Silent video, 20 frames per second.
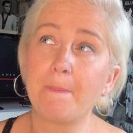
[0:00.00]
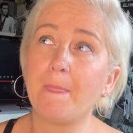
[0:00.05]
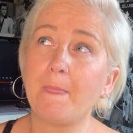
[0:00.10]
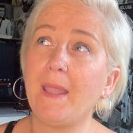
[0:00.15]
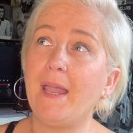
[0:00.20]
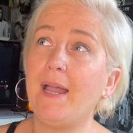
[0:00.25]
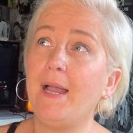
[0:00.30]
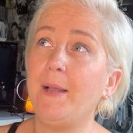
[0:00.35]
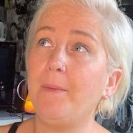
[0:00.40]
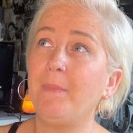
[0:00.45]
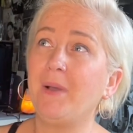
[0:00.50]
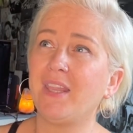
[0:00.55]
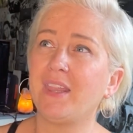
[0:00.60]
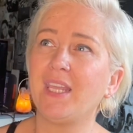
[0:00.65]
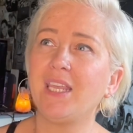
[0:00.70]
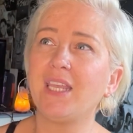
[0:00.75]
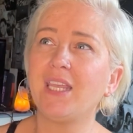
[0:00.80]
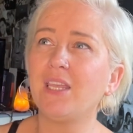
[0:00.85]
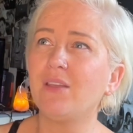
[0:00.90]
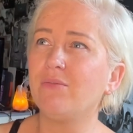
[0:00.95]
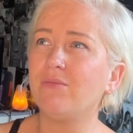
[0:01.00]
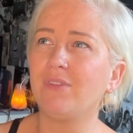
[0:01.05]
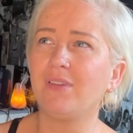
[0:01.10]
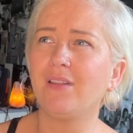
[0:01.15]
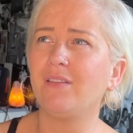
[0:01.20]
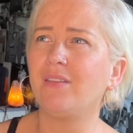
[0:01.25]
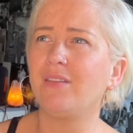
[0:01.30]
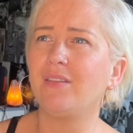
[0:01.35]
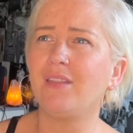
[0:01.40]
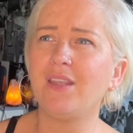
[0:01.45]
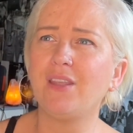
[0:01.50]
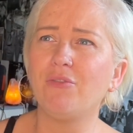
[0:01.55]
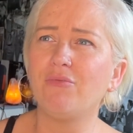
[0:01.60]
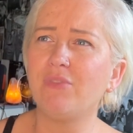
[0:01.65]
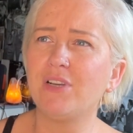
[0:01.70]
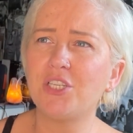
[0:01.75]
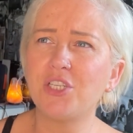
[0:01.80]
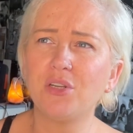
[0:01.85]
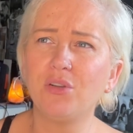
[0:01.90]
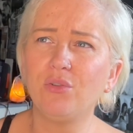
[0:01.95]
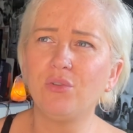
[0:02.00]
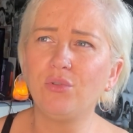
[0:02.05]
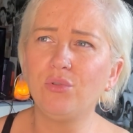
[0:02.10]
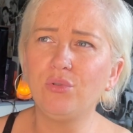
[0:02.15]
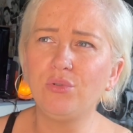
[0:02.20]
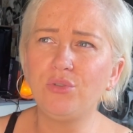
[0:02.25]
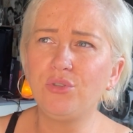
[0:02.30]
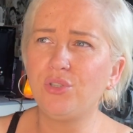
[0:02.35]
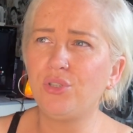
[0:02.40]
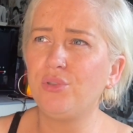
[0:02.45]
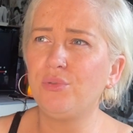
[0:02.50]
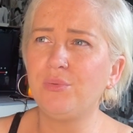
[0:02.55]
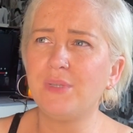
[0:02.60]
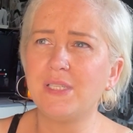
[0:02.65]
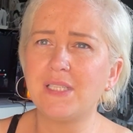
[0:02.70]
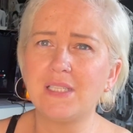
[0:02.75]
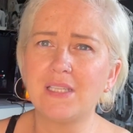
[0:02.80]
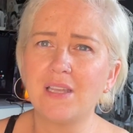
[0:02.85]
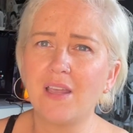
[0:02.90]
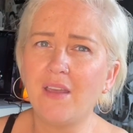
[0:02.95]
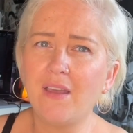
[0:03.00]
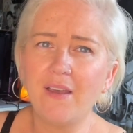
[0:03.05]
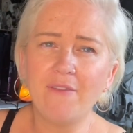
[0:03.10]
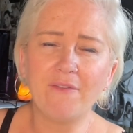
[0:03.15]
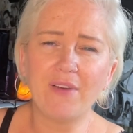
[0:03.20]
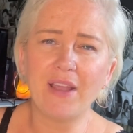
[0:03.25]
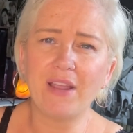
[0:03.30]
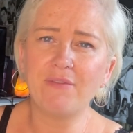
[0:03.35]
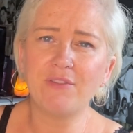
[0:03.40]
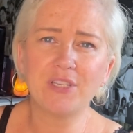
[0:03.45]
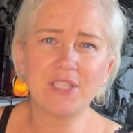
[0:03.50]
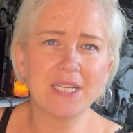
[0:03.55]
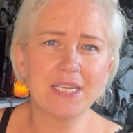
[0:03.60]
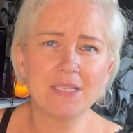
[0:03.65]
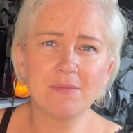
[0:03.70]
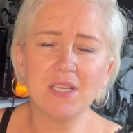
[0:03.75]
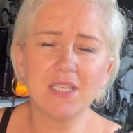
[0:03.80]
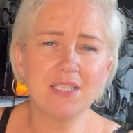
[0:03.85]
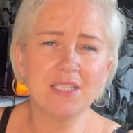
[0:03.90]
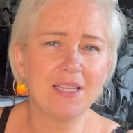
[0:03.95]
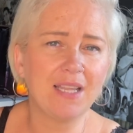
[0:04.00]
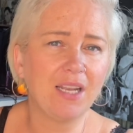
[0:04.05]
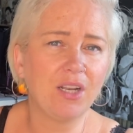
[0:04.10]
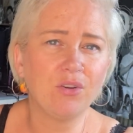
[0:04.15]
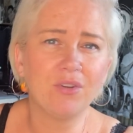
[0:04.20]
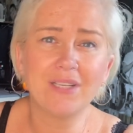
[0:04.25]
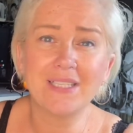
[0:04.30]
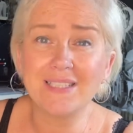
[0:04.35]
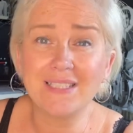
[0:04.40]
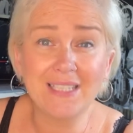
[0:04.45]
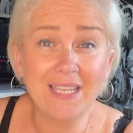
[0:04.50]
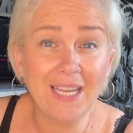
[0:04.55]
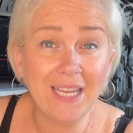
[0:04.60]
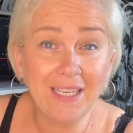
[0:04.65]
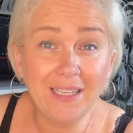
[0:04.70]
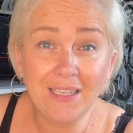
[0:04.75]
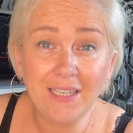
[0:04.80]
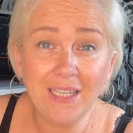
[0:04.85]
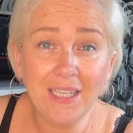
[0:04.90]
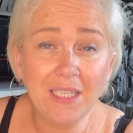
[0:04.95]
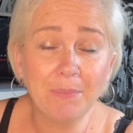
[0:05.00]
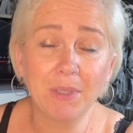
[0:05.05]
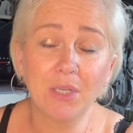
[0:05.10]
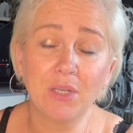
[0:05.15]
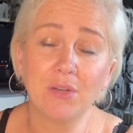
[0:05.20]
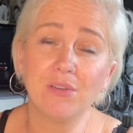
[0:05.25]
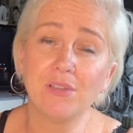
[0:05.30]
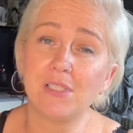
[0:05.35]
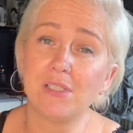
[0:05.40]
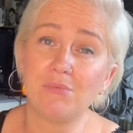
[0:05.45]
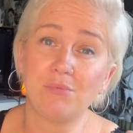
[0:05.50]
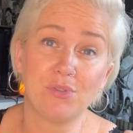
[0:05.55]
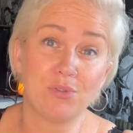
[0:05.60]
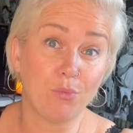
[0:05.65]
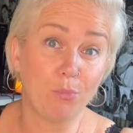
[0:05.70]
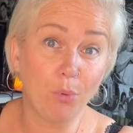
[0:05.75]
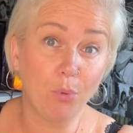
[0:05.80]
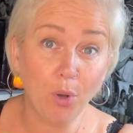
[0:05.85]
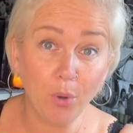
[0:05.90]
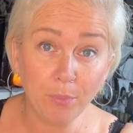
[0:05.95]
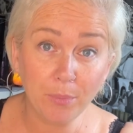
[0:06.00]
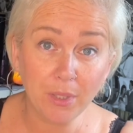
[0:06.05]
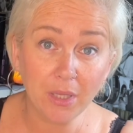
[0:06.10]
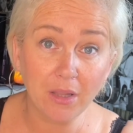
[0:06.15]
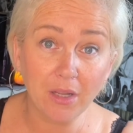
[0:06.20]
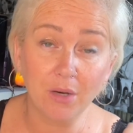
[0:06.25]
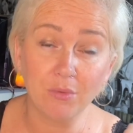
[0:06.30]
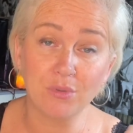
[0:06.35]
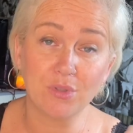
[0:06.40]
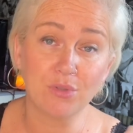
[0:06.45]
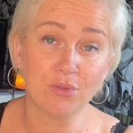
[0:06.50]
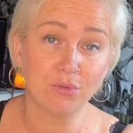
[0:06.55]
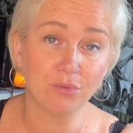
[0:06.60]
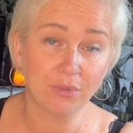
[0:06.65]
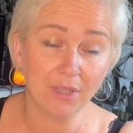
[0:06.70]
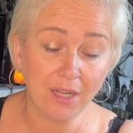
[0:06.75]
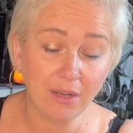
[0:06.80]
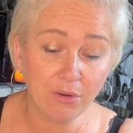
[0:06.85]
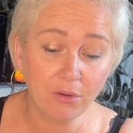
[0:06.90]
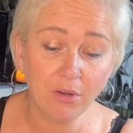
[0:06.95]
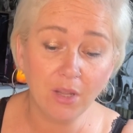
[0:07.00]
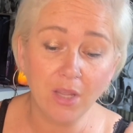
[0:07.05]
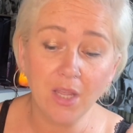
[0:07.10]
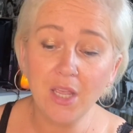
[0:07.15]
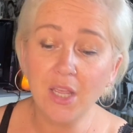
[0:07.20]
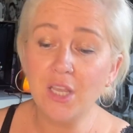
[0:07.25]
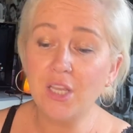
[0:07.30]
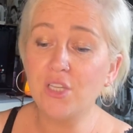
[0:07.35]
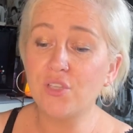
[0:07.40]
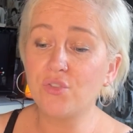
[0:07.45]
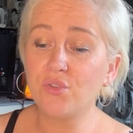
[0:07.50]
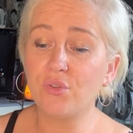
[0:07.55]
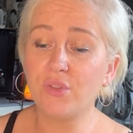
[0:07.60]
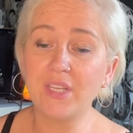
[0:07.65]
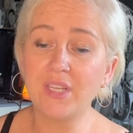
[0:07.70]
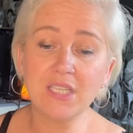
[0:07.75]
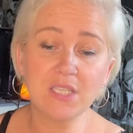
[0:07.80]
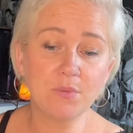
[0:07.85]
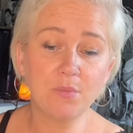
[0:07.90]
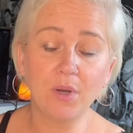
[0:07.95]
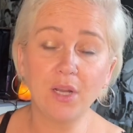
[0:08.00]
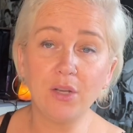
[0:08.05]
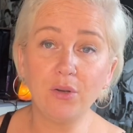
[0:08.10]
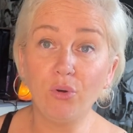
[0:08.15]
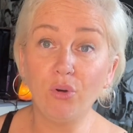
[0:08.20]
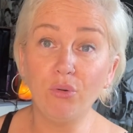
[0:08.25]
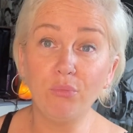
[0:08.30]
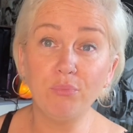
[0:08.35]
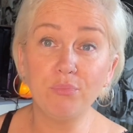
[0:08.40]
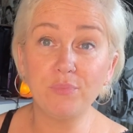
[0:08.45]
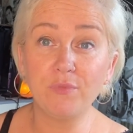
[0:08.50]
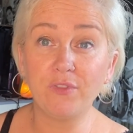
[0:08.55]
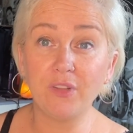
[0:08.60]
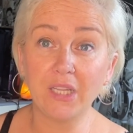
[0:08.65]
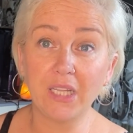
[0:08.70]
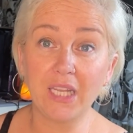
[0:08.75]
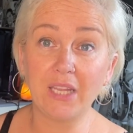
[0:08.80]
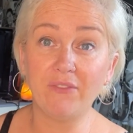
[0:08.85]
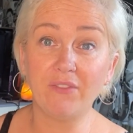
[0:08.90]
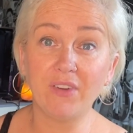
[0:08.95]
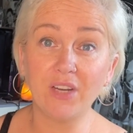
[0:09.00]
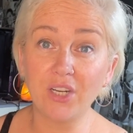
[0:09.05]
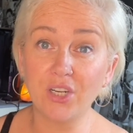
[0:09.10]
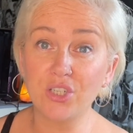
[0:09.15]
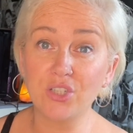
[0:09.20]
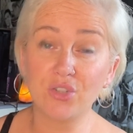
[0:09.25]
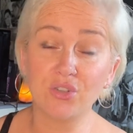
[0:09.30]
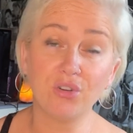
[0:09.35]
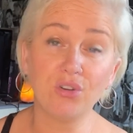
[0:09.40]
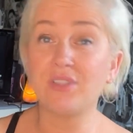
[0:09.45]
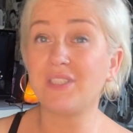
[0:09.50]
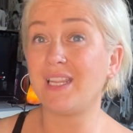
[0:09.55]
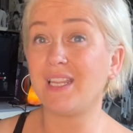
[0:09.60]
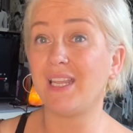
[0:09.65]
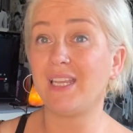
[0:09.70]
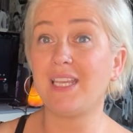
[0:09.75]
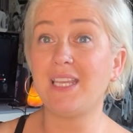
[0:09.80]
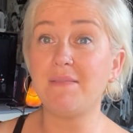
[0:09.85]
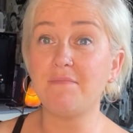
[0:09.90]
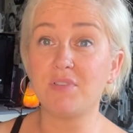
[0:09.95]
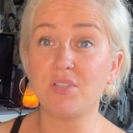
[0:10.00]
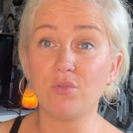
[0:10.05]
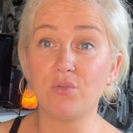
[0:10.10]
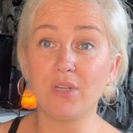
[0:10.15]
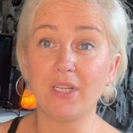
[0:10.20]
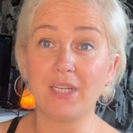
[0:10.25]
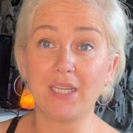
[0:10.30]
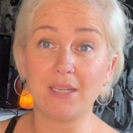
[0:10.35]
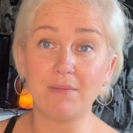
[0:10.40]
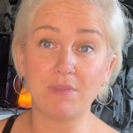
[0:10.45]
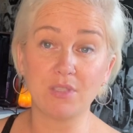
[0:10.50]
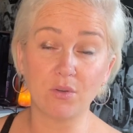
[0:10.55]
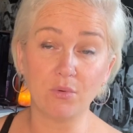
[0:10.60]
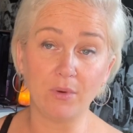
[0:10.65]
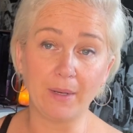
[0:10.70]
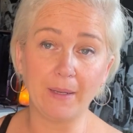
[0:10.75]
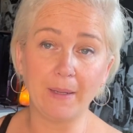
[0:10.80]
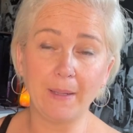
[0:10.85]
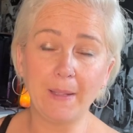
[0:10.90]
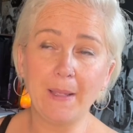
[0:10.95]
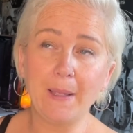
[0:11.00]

Um, I think it, the original O2 was five or six months and then it got extended because it was so popular, it was sold out. So this one, hopefully, fingers crossed, it keeps going and keeps going.